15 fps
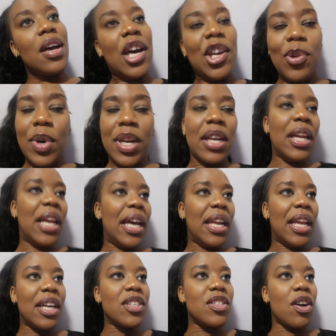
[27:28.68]
i don't want to lie
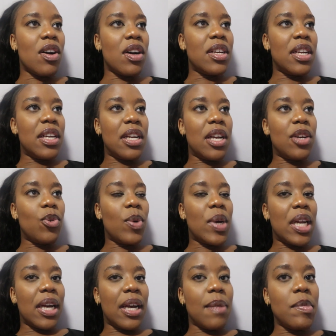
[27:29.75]
like it's hard and i don't
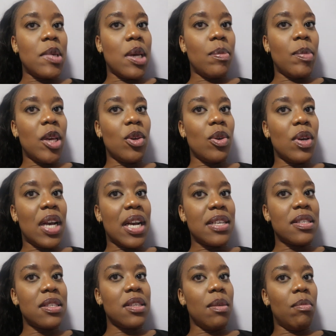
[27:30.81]
want to come here and make you
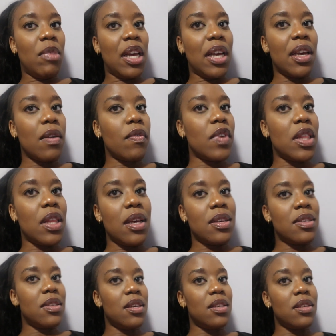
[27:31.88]
guys seem like everything
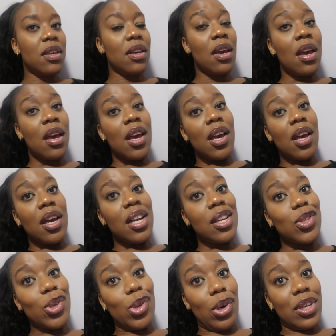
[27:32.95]
is easy
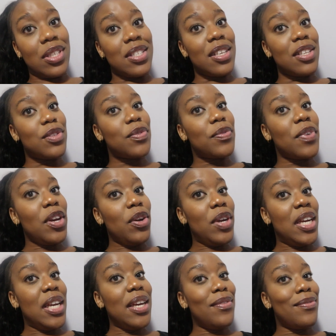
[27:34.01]
it's not it's
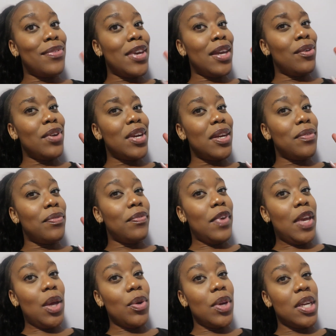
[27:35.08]
very very
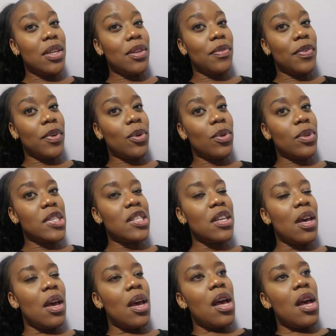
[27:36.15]
very difficult